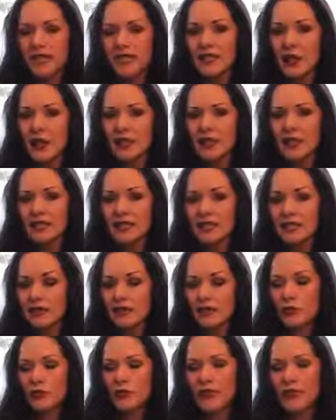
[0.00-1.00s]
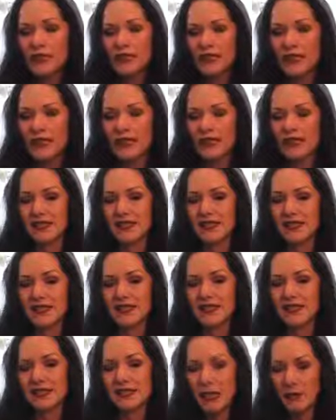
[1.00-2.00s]
Now the liver realizes
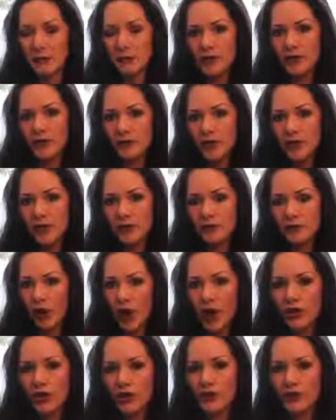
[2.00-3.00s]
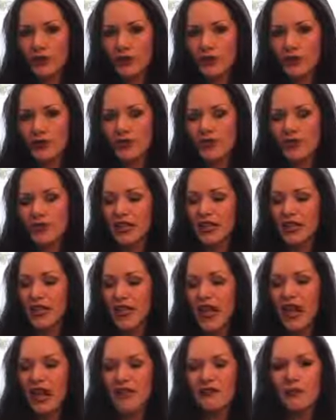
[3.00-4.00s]
that some of these particles
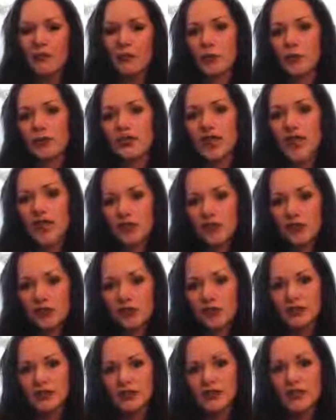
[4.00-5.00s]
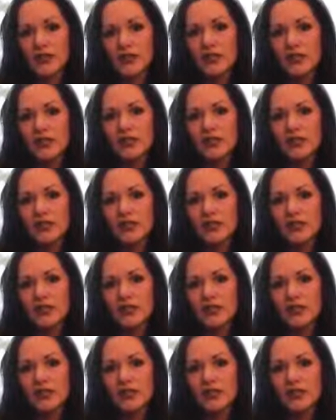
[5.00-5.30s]
have the potential